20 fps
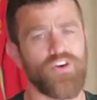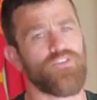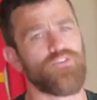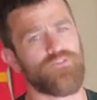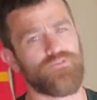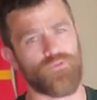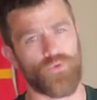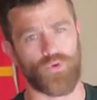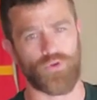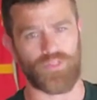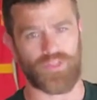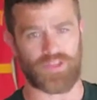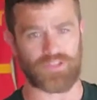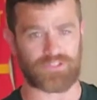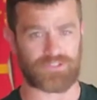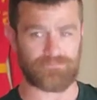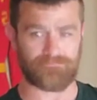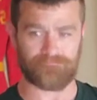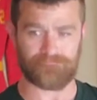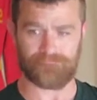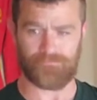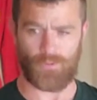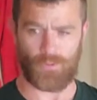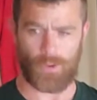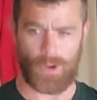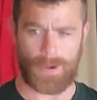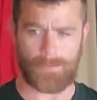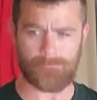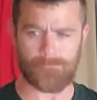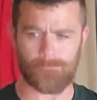for this. All
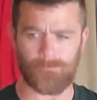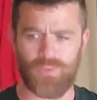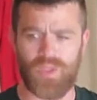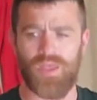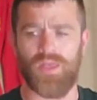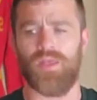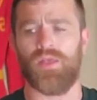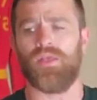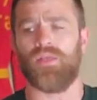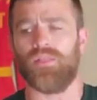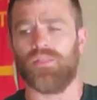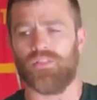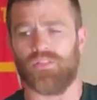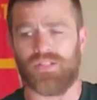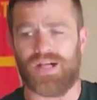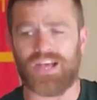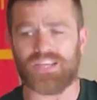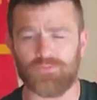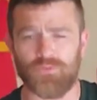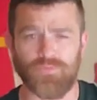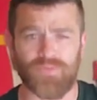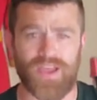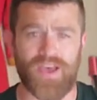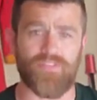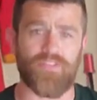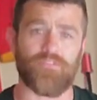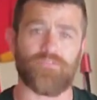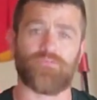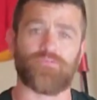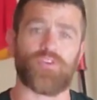right? The last movement
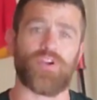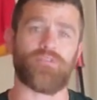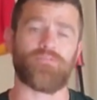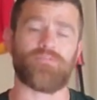had the front